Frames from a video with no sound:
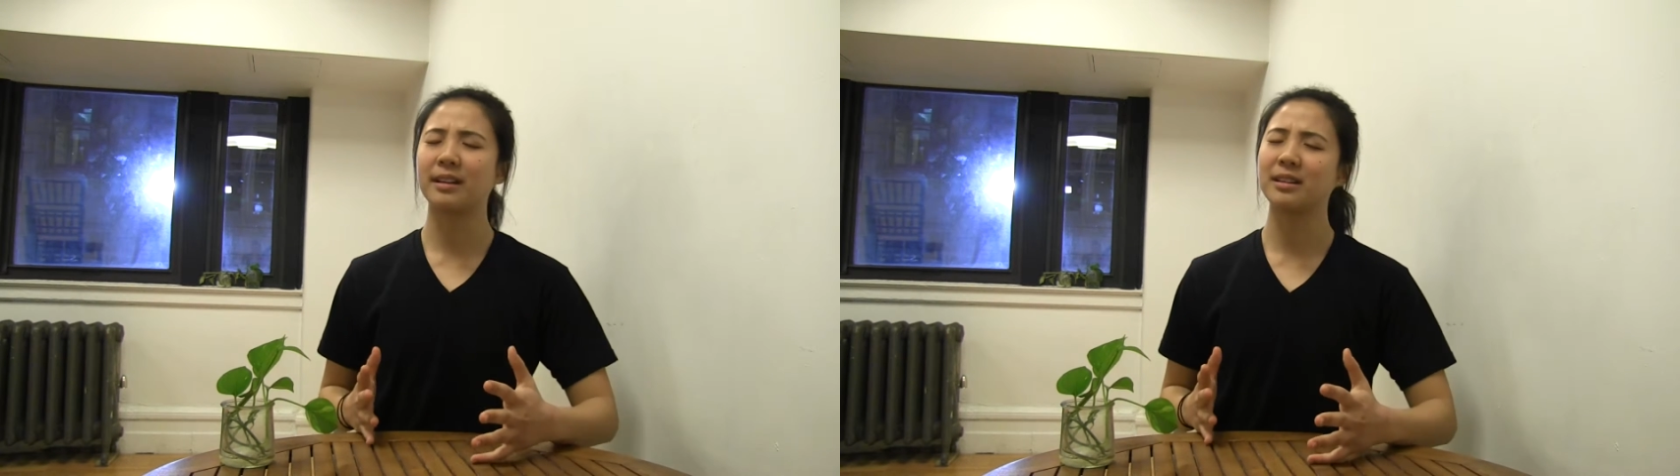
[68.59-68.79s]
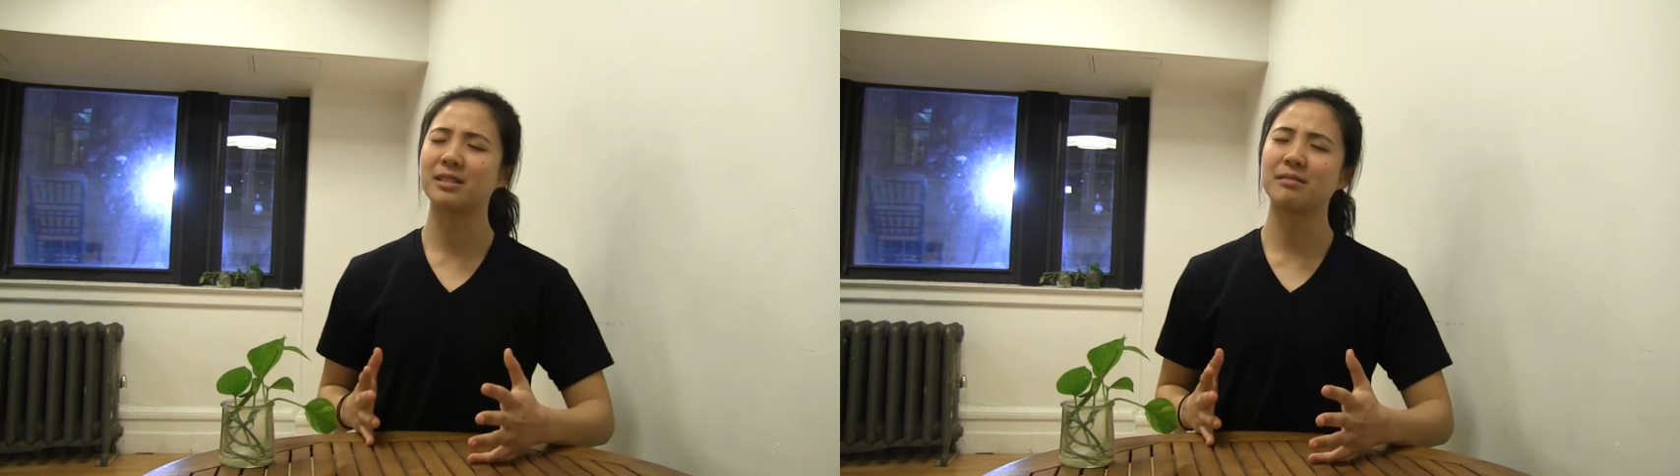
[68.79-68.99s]

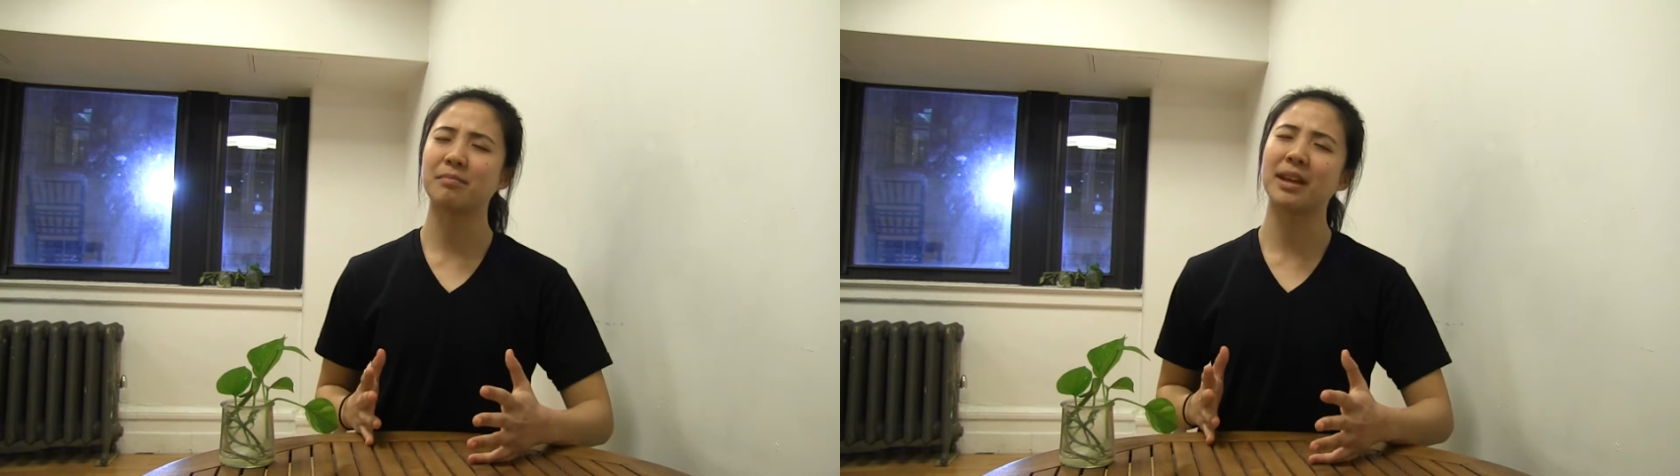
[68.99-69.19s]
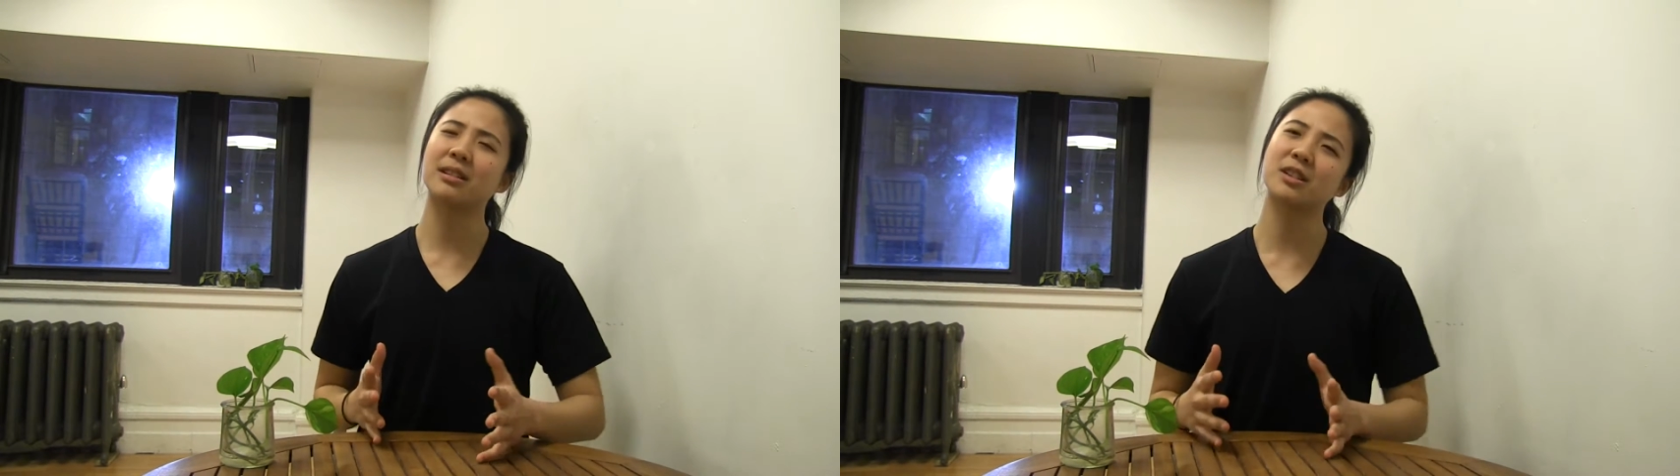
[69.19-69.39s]
at least
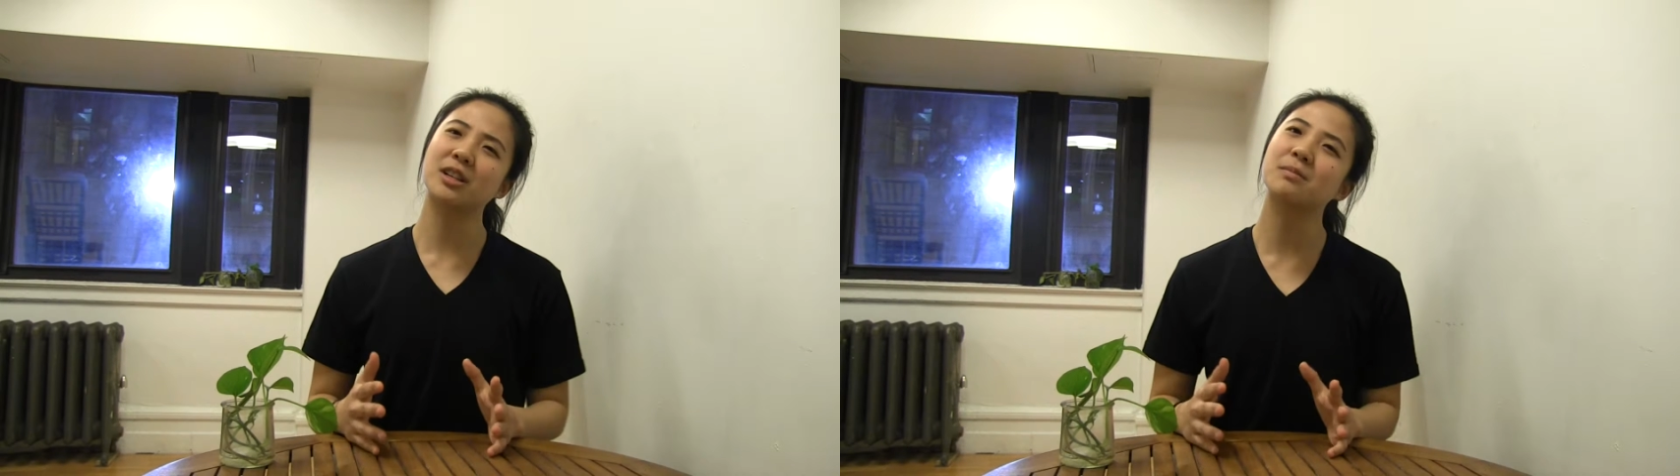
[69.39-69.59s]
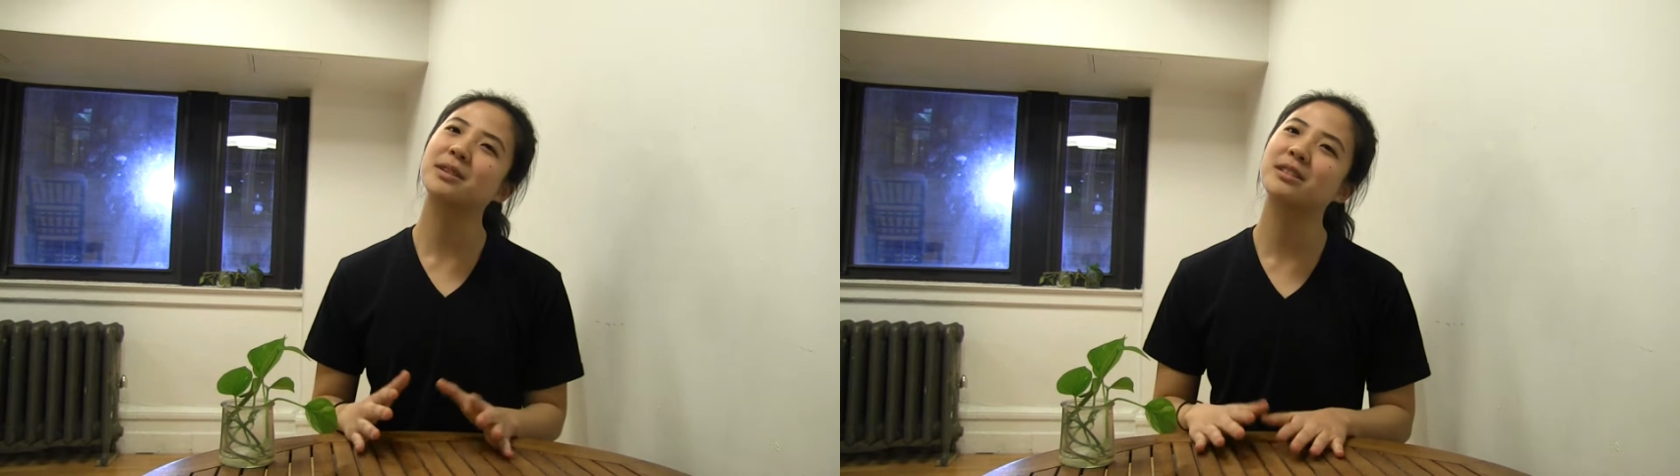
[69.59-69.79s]
make
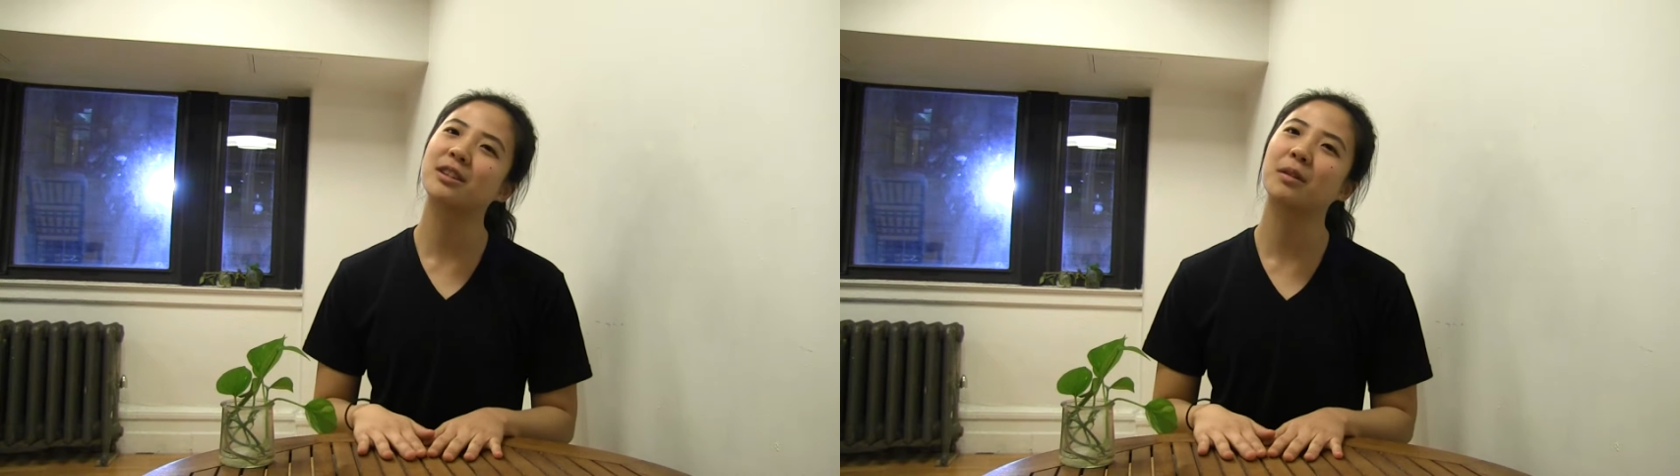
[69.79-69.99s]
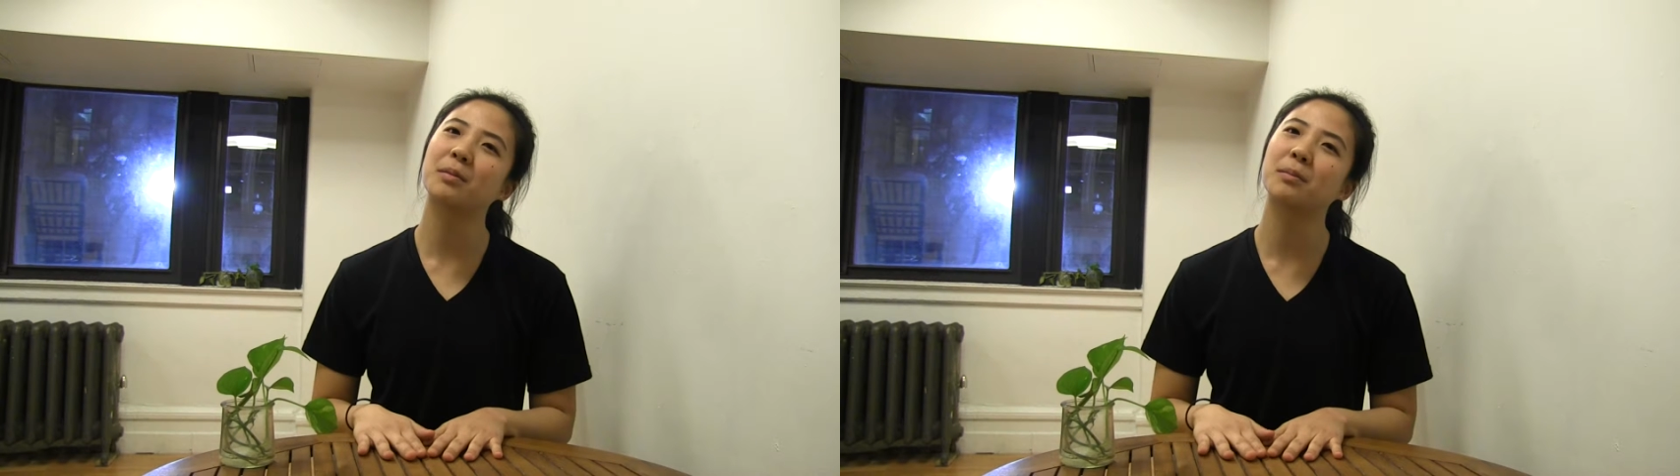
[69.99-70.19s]
adjustments here,